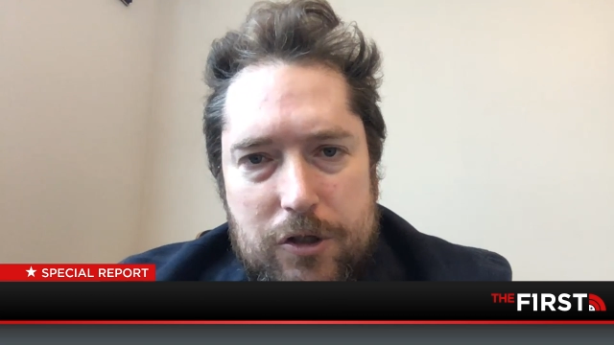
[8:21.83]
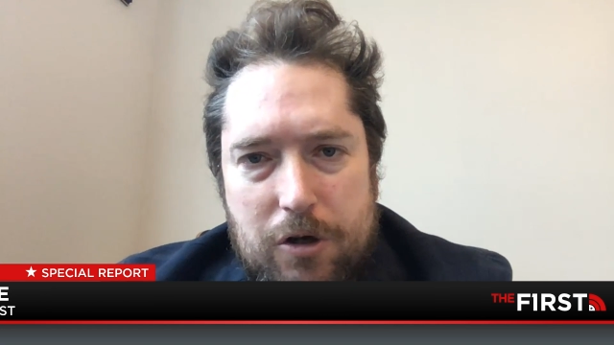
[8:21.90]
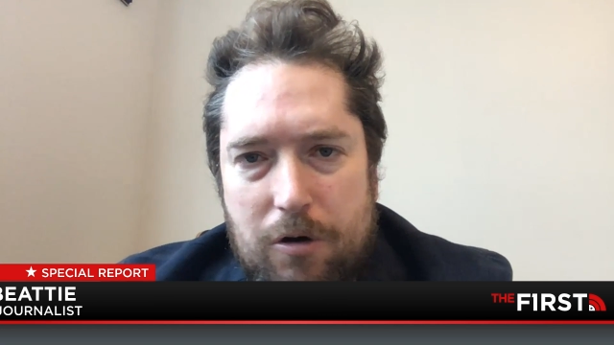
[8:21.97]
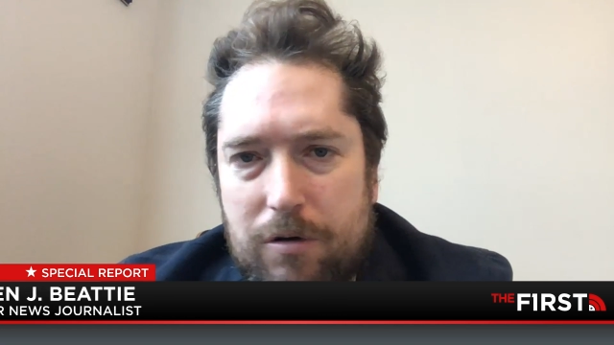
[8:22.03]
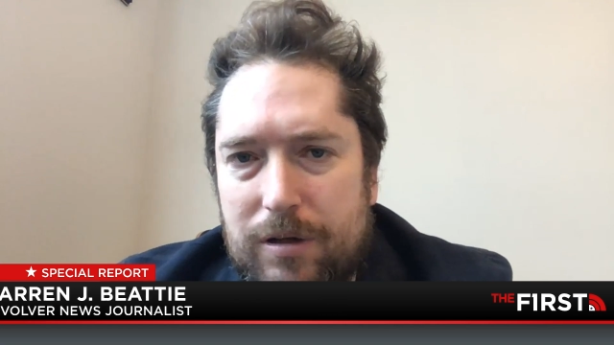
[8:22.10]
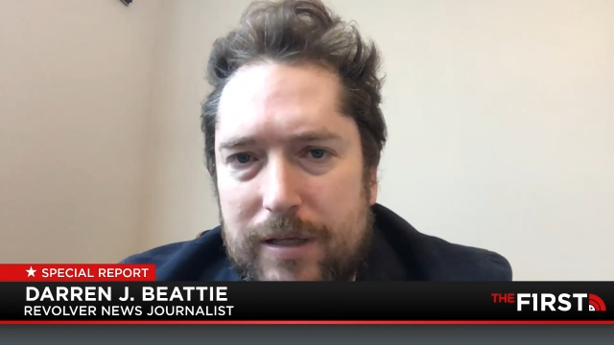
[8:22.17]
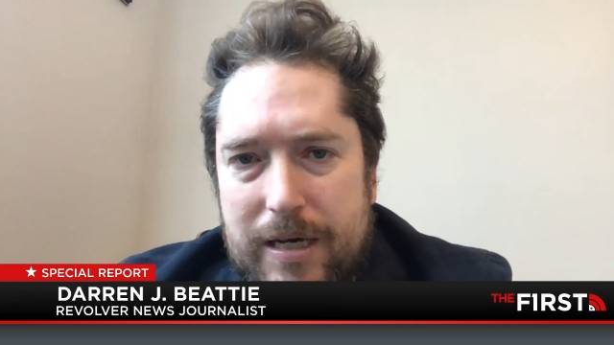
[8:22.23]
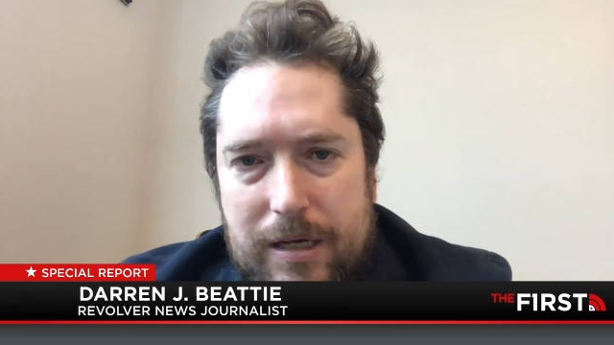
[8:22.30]
is
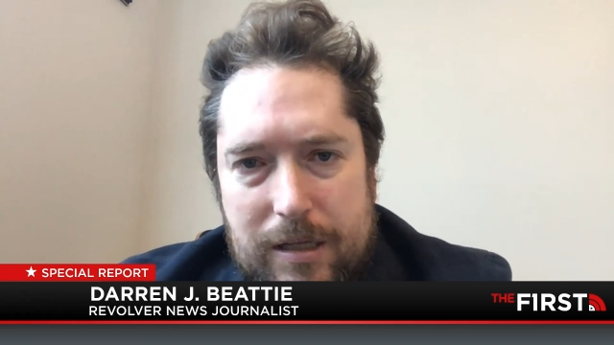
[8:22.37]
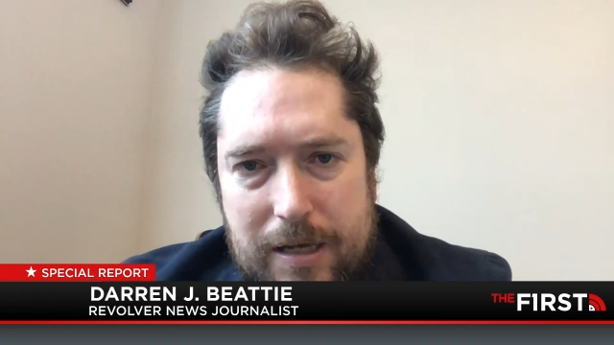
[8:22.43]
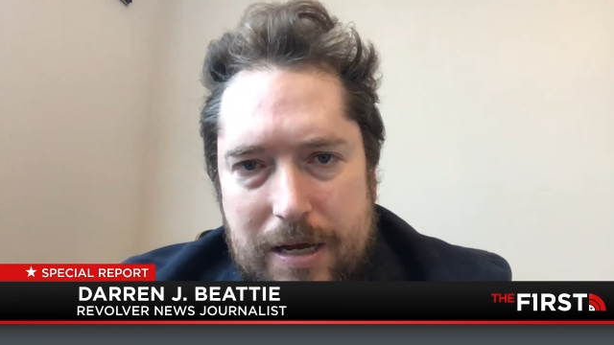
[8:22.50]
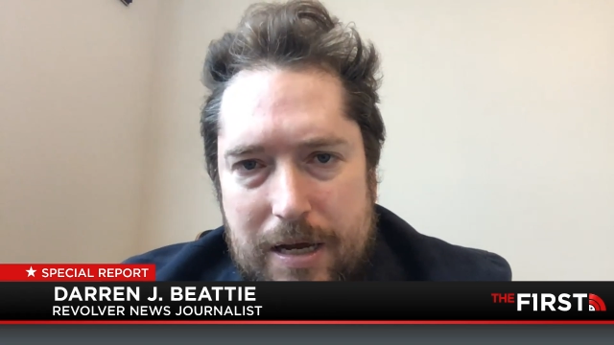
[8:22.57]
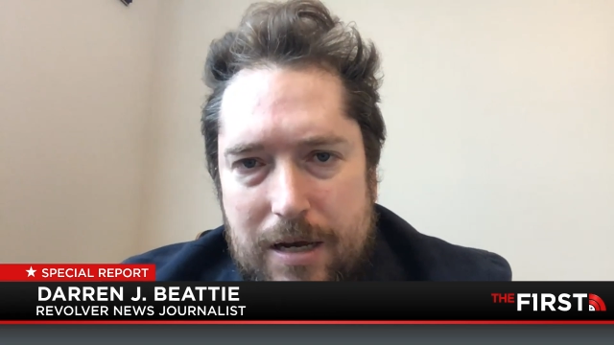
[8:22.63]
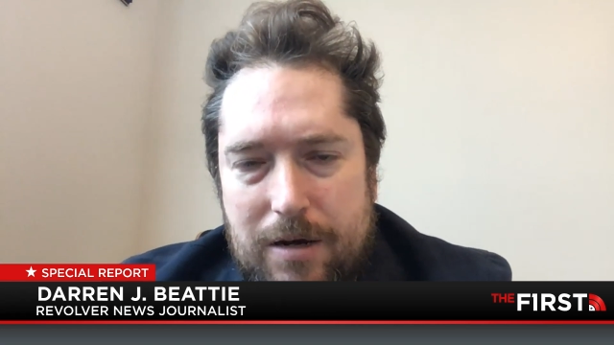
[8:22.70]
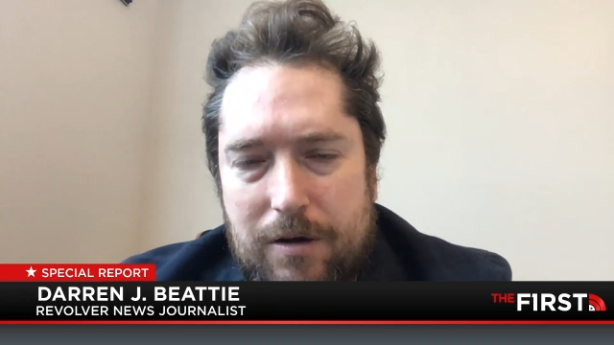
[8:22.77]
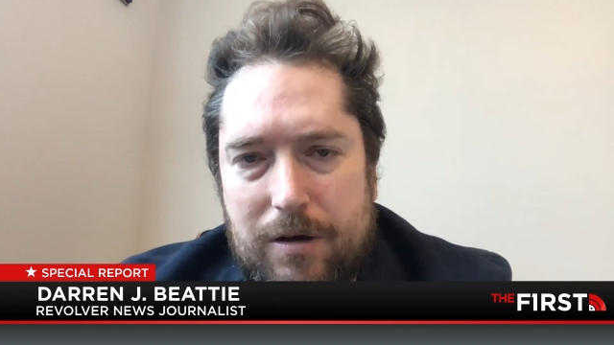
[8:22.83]
totally
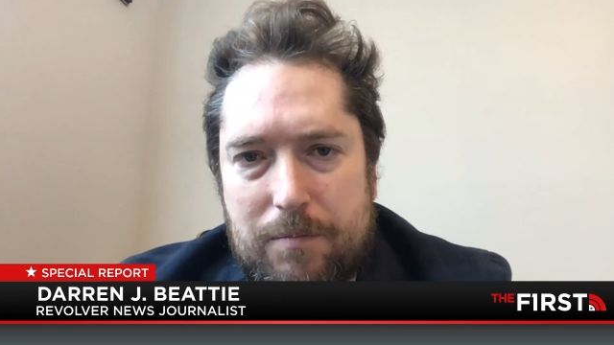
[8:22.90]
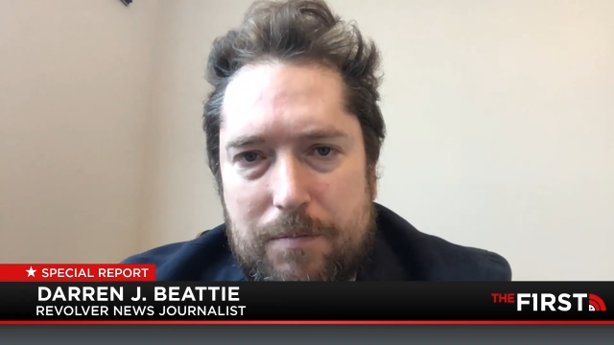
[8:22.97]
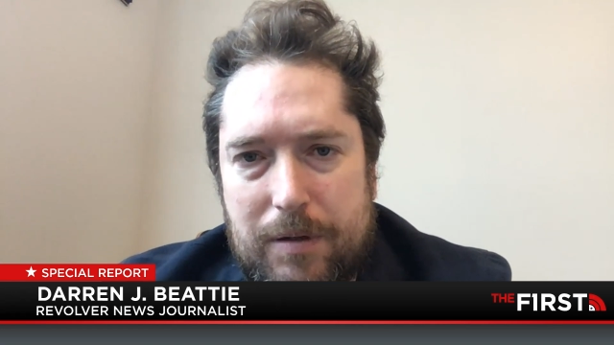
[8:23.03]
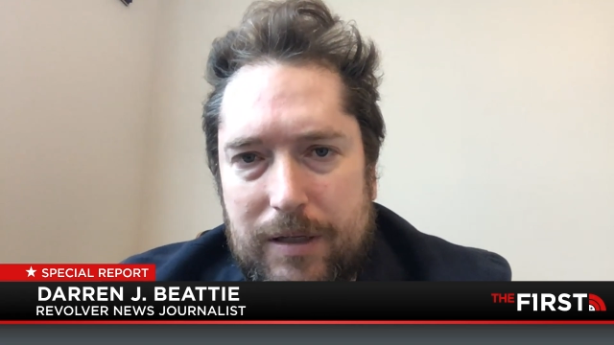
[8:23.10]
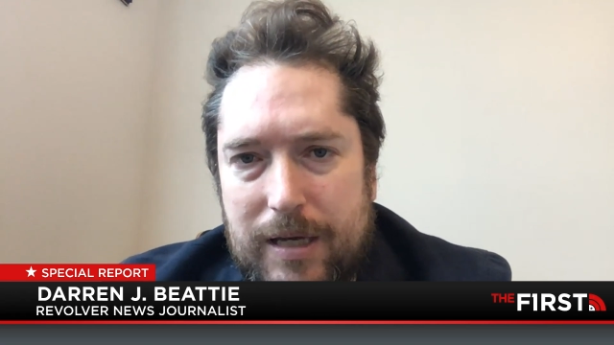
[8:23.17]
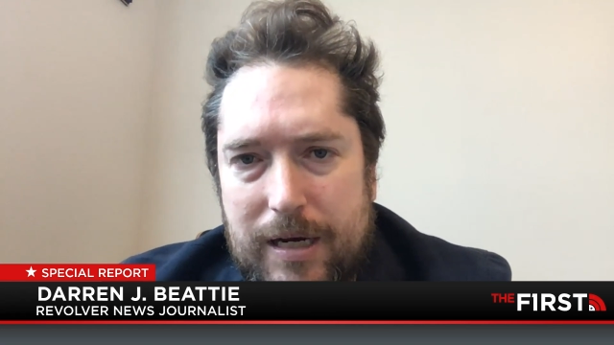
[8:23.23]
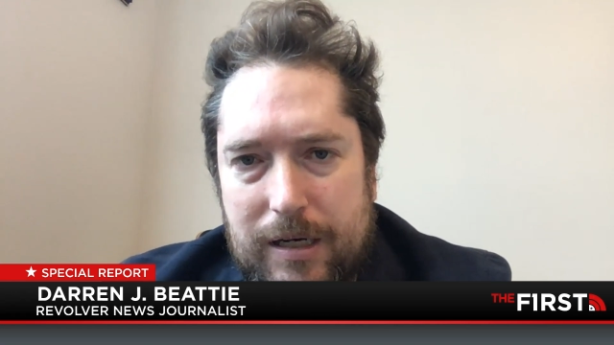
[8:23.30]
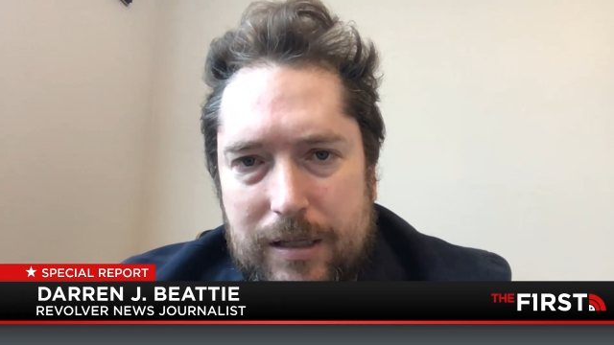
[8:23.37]
clean
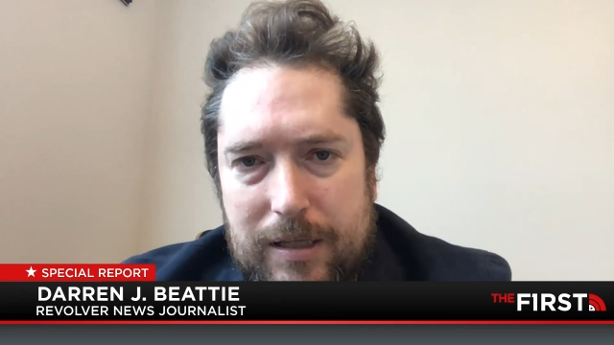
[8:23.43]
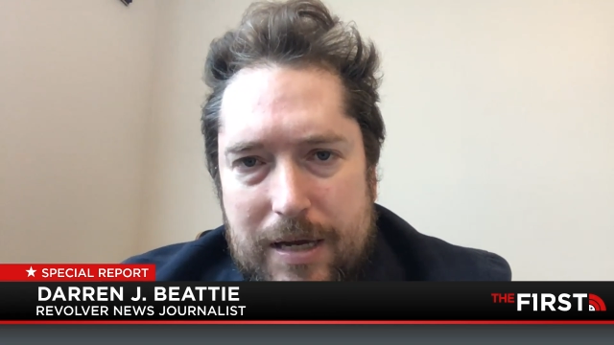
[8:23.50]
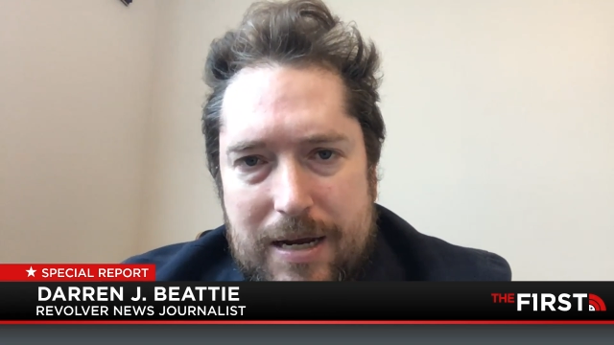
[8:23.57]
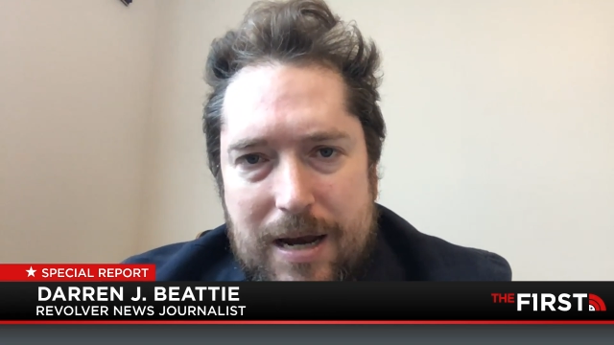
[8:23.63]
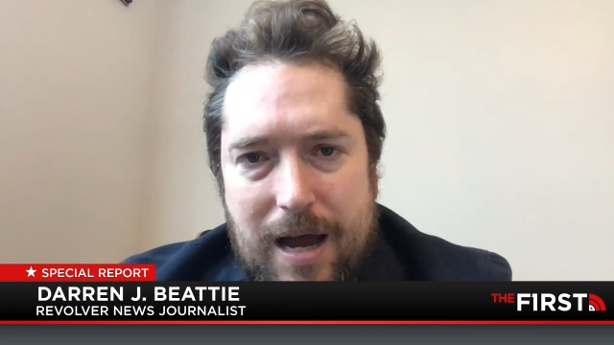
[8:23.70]
politically,